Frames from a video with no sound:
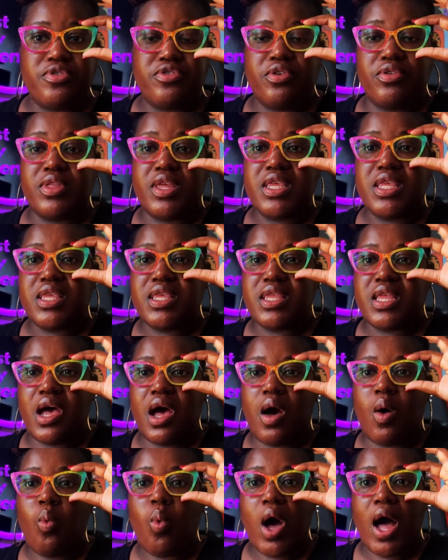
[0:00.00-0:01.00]
So this is the
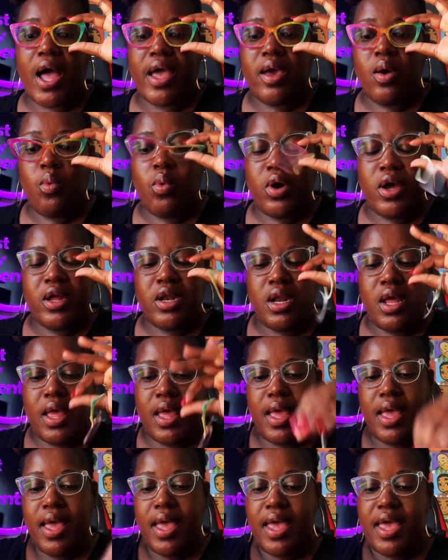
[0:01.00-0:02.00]
Hawaiian one,
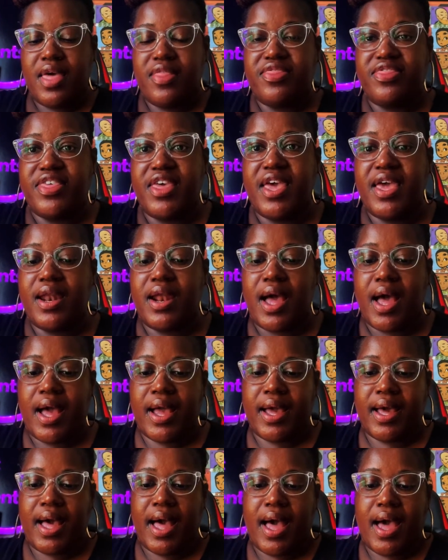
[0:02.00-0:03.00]
and then I
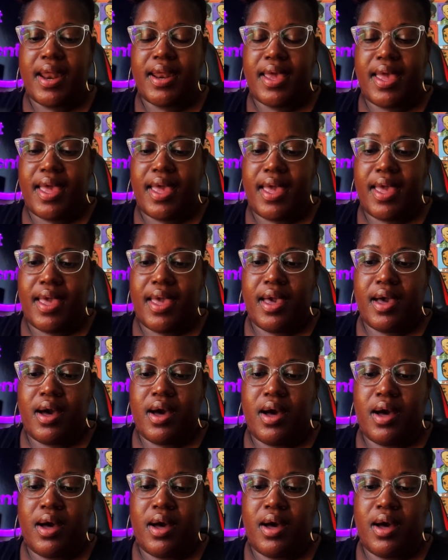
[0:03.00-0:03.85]
got a